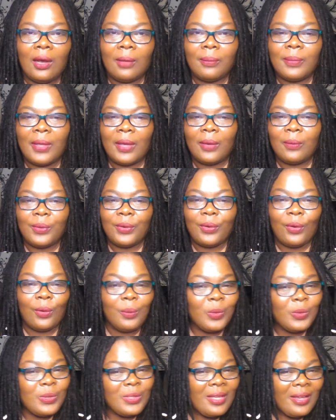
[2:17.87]
That we're
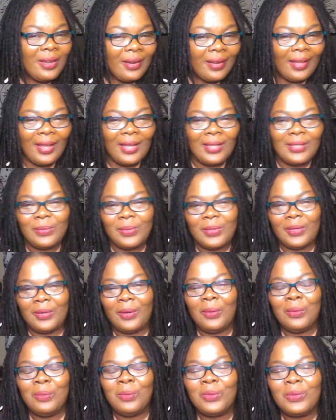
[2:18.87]
almost there, guys. We're
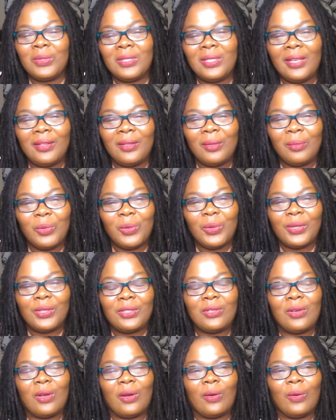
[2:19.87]
almost there. The
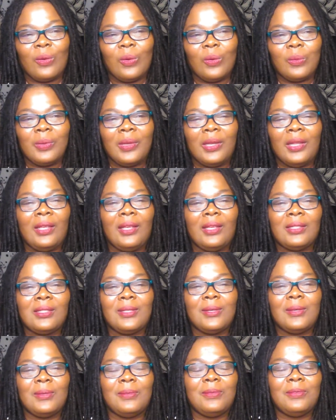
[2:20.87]
borders are opening,
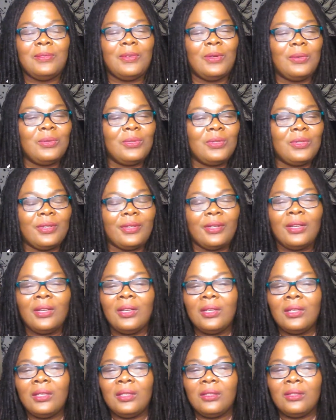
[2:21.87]
so folks are,
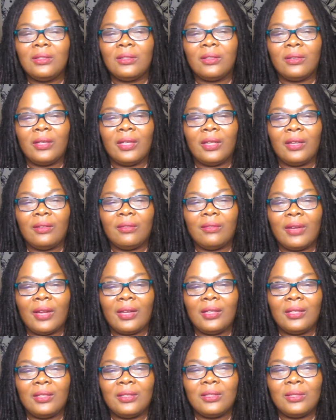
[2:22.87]
getting
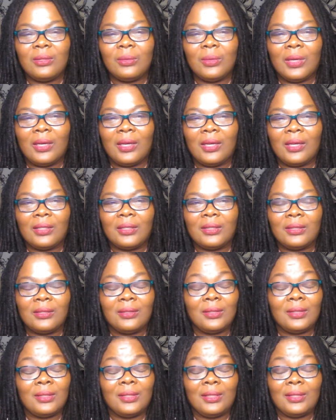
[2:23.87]
ready to
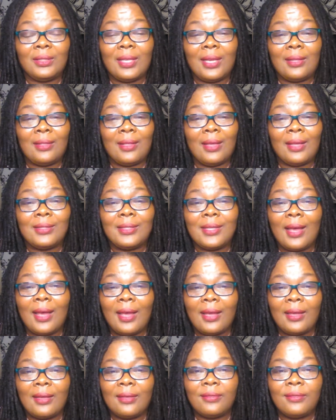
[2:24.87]
take that
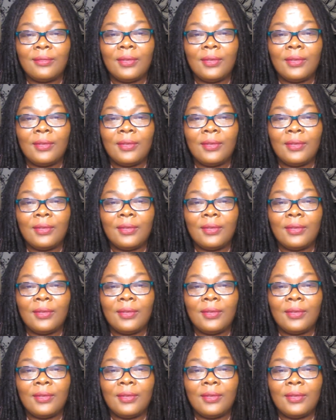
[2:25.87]
dive.